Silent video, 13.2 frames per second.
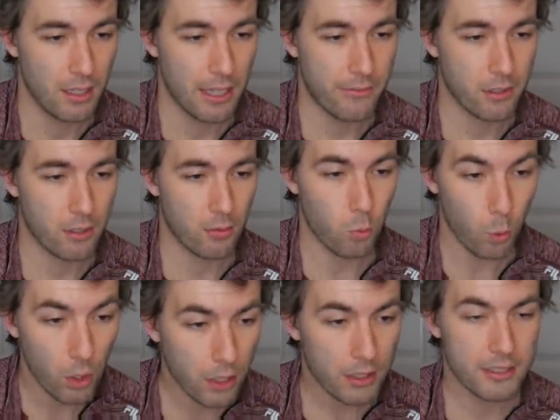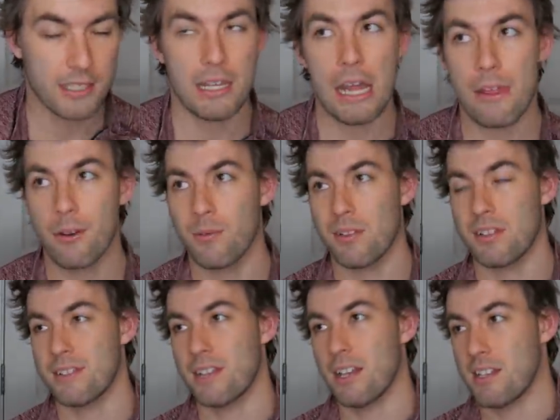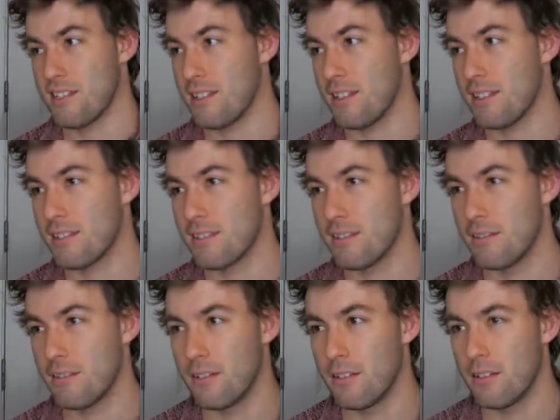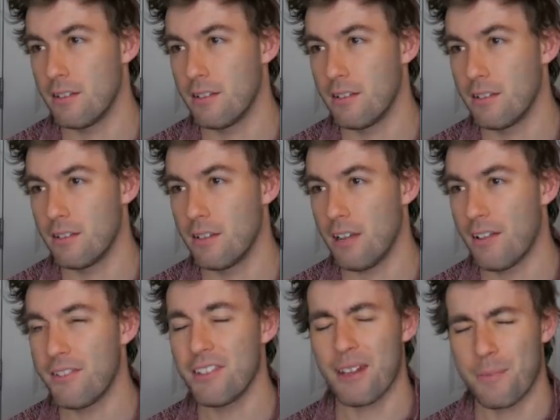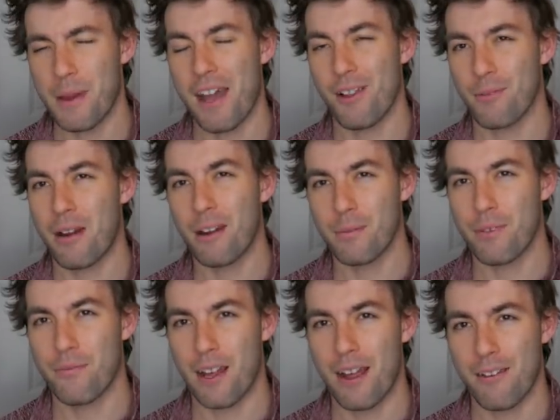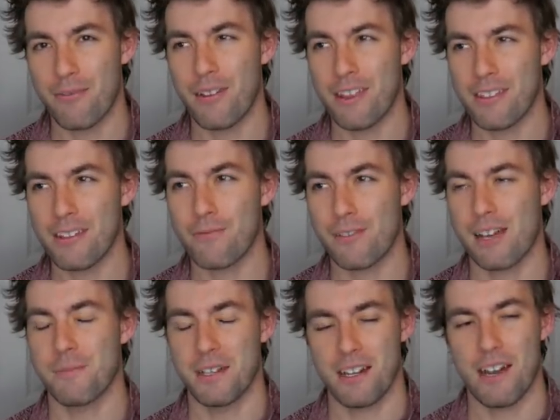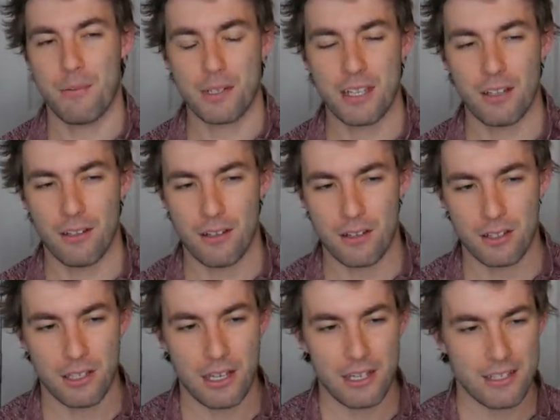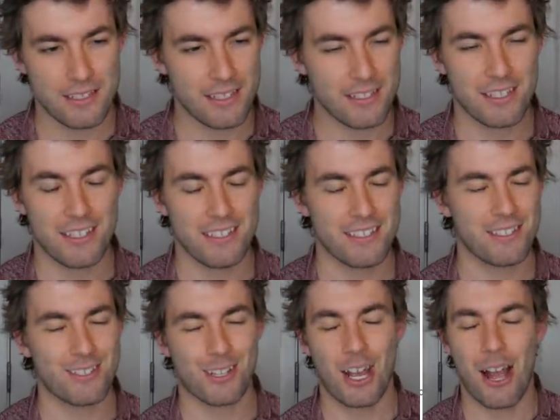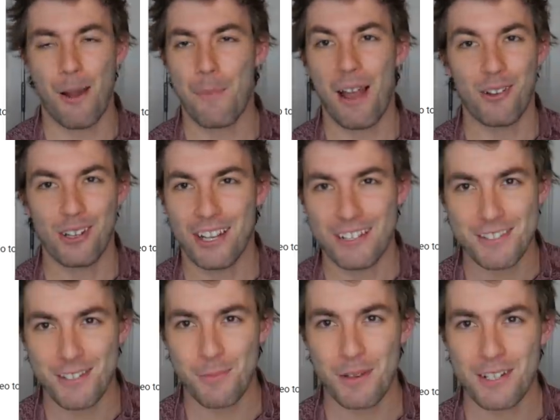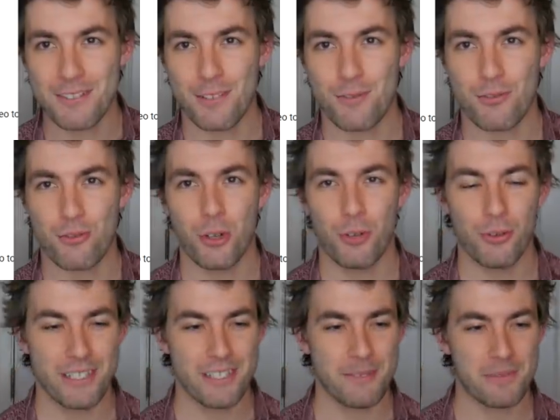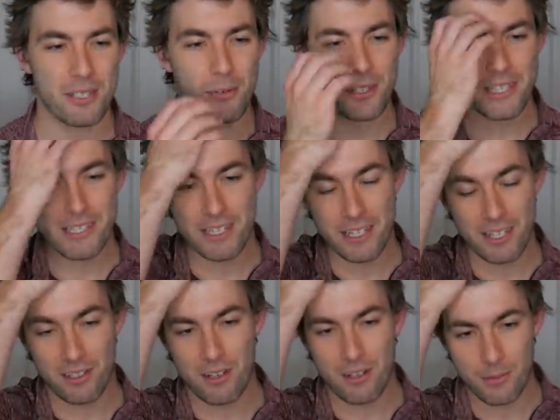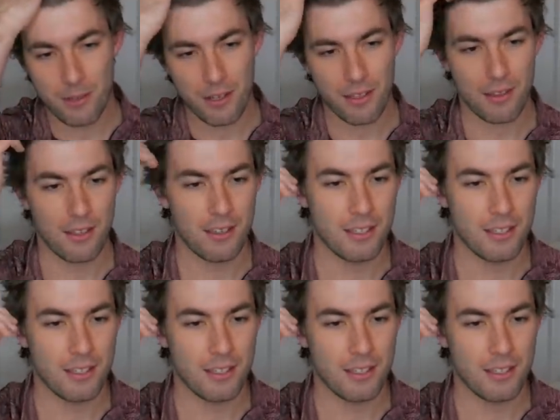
If you could work together with a scientist. I think I'd pal around with I think Feynman and I would get along a lot. It's such a cop-out answer, but it's so true. He seems so easy to get along with.